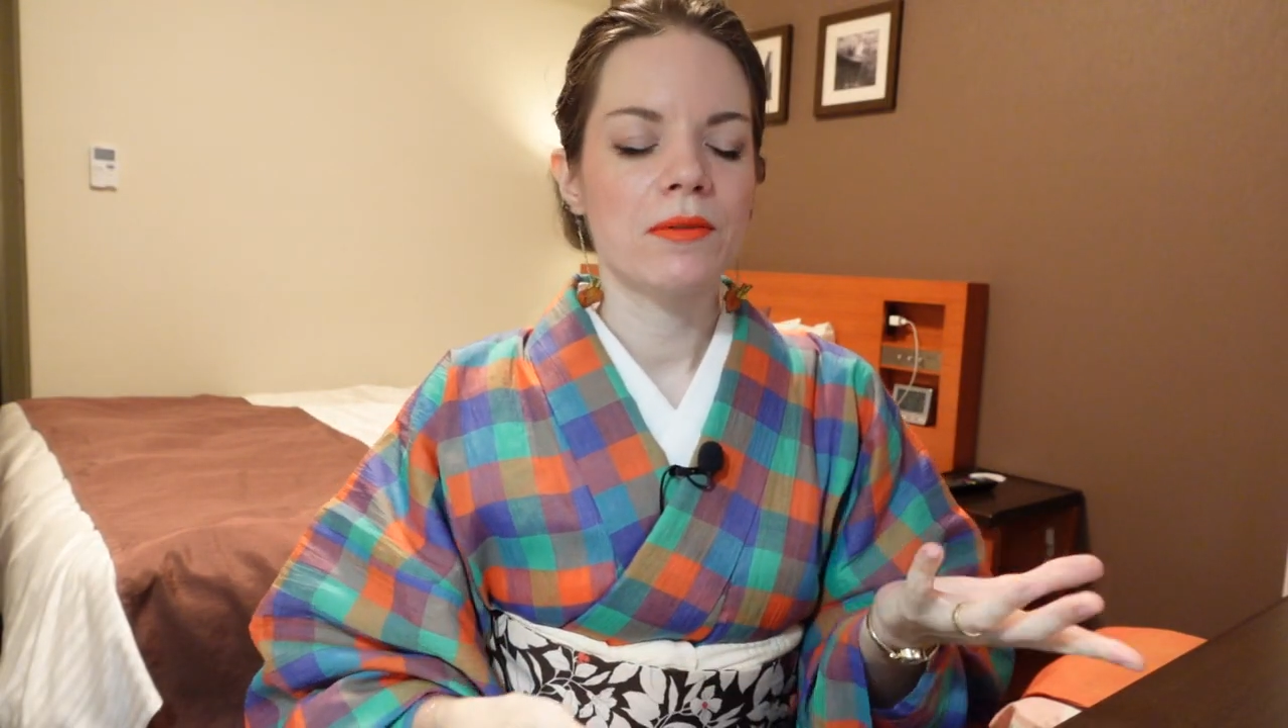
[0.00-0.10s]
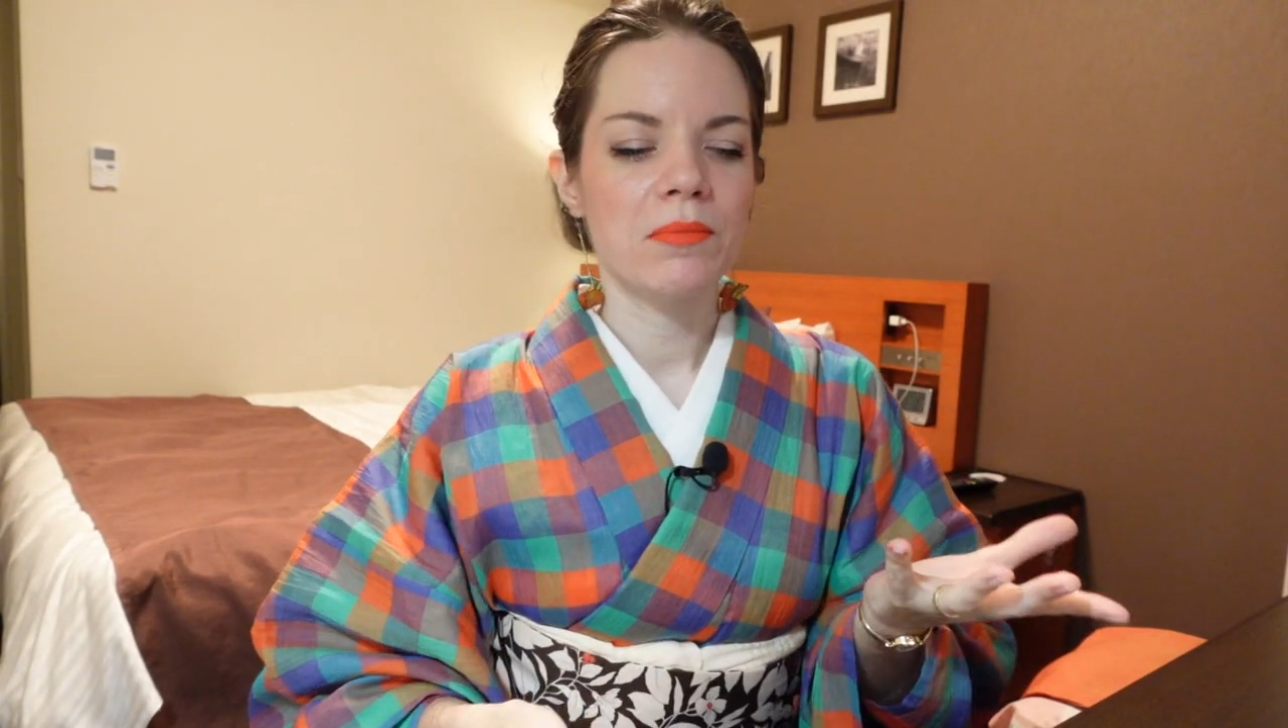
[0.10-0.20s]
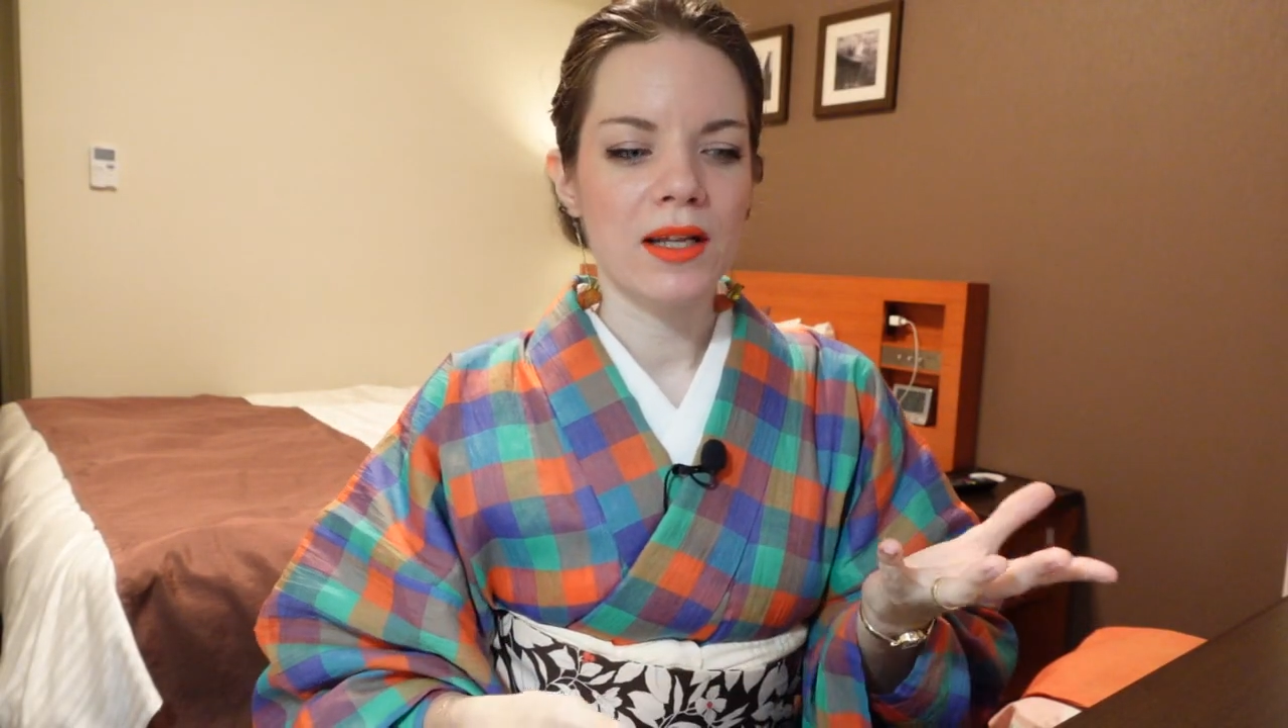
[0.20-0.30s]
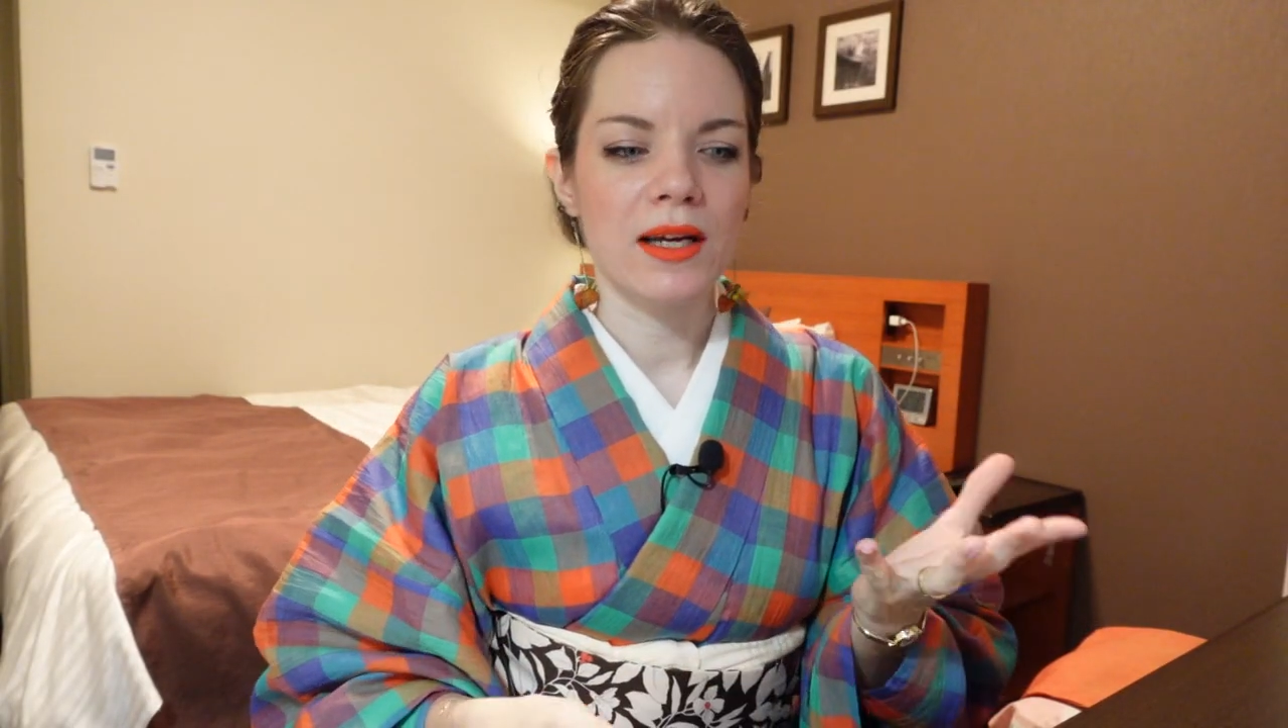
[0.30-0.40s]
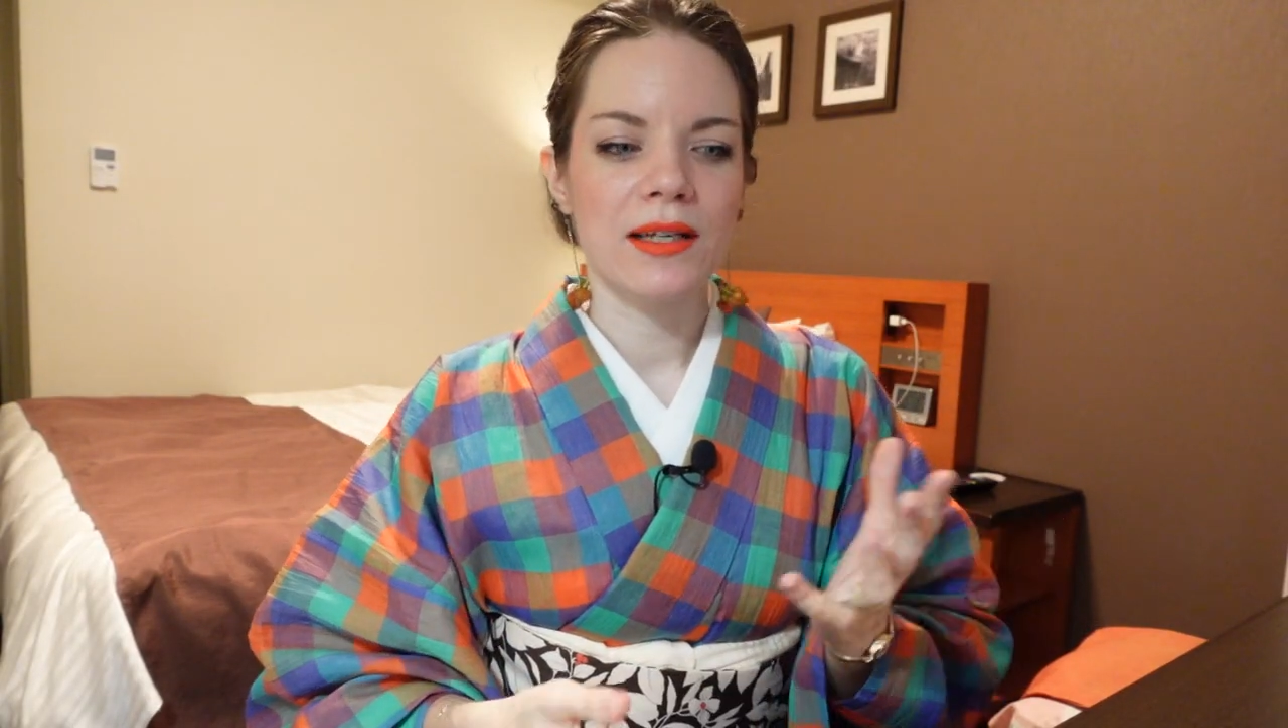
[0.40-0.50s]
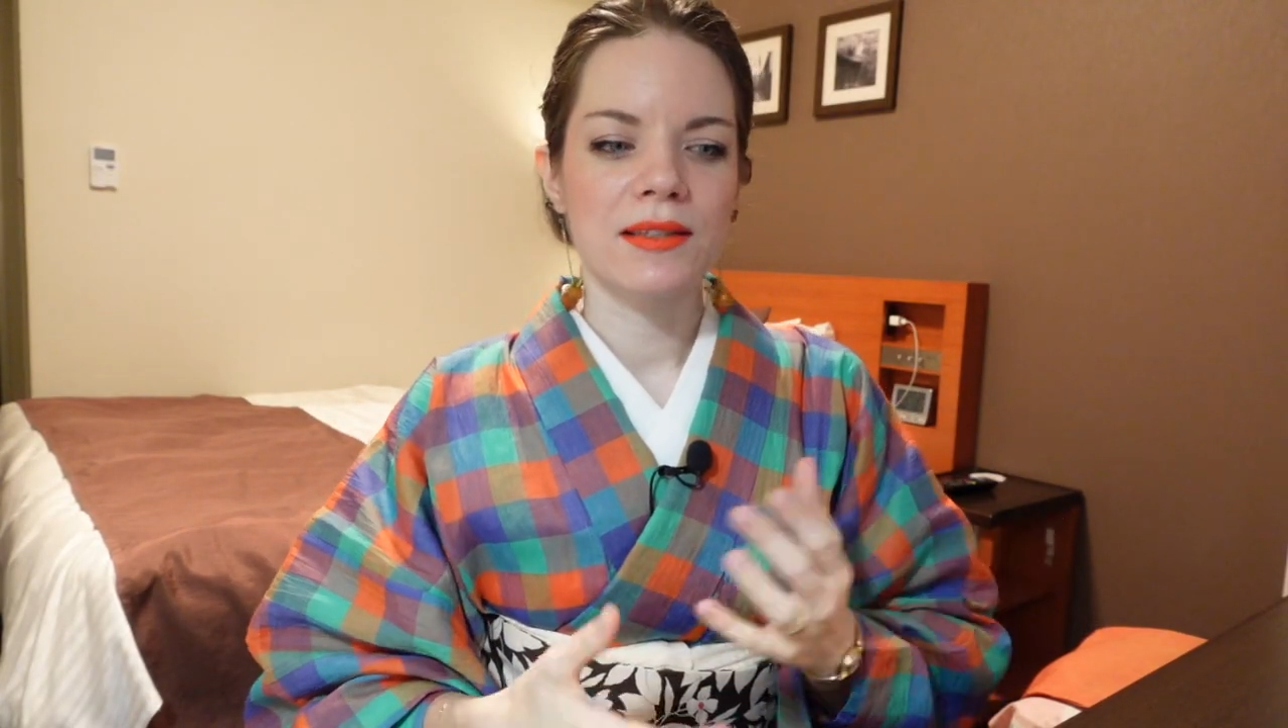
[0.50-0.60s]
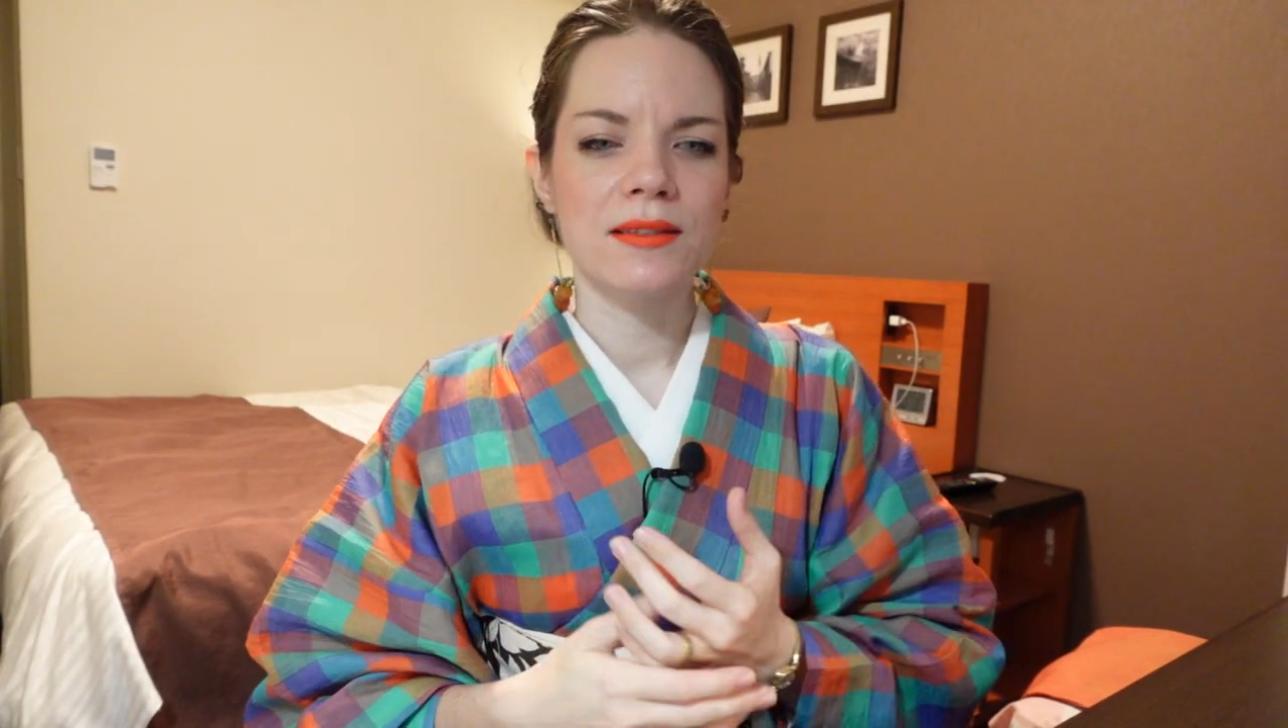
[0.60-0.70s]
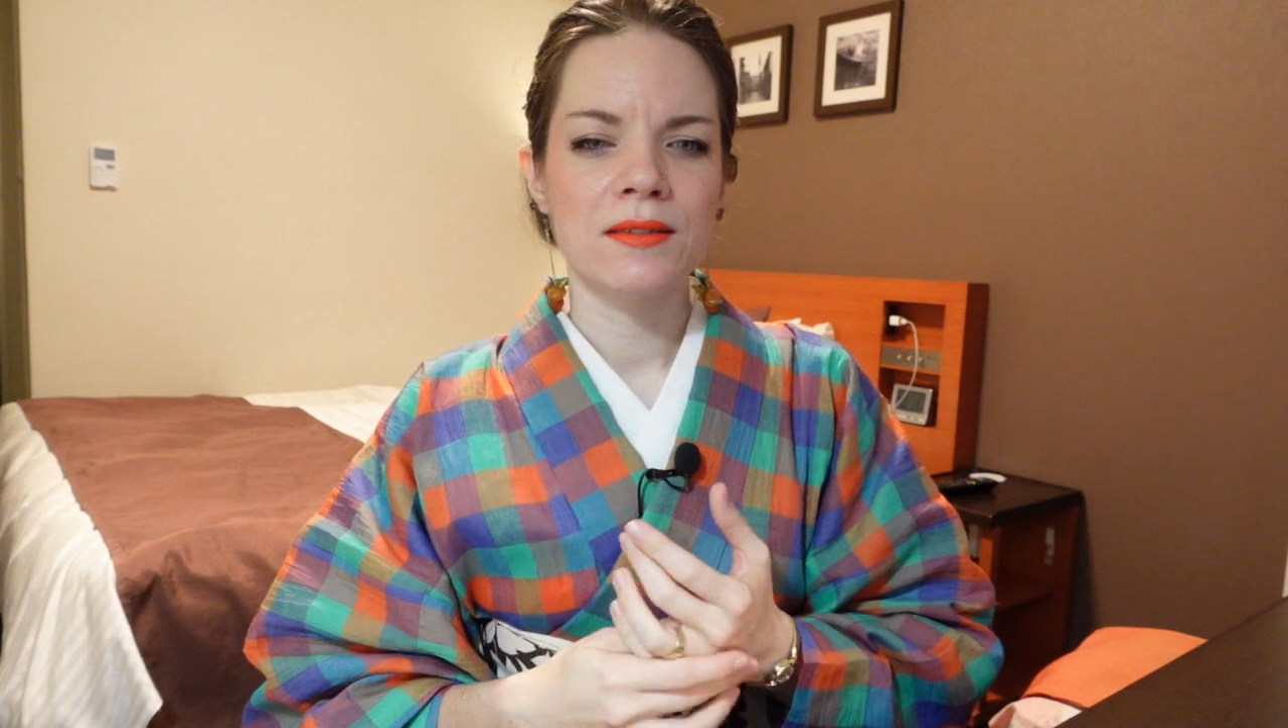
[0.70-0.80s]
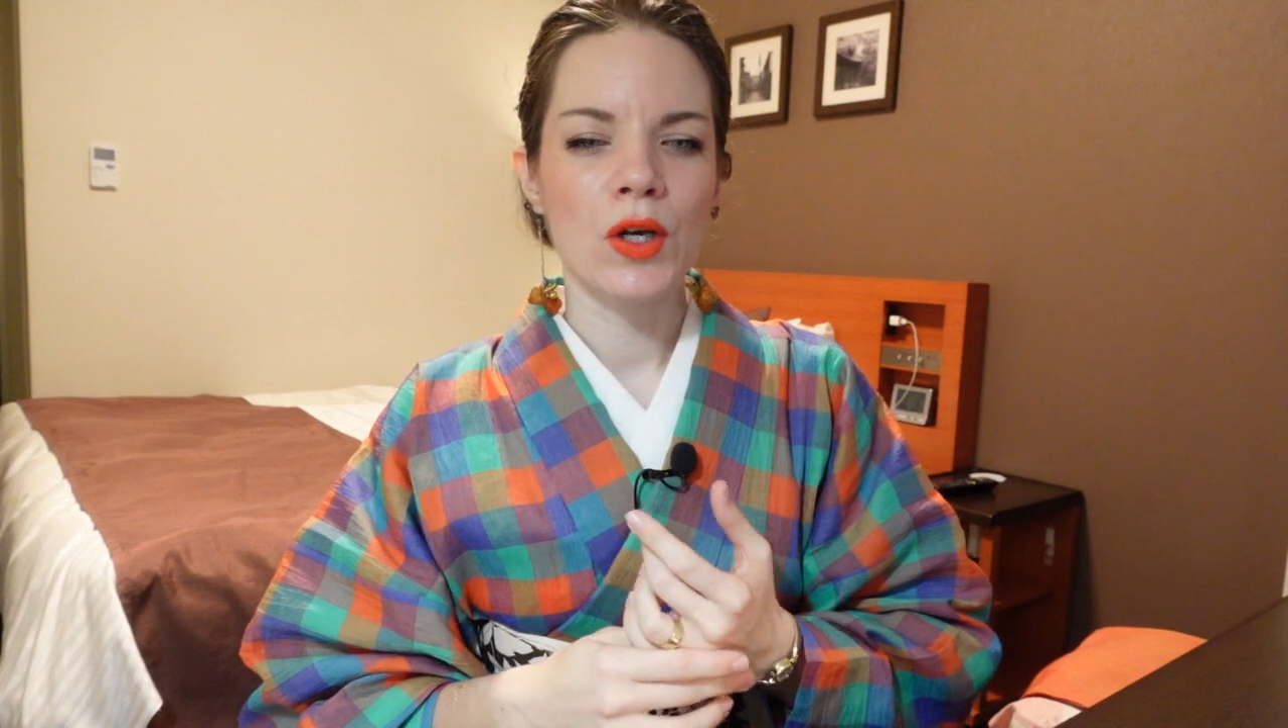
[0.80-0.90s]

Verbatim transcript: supplies,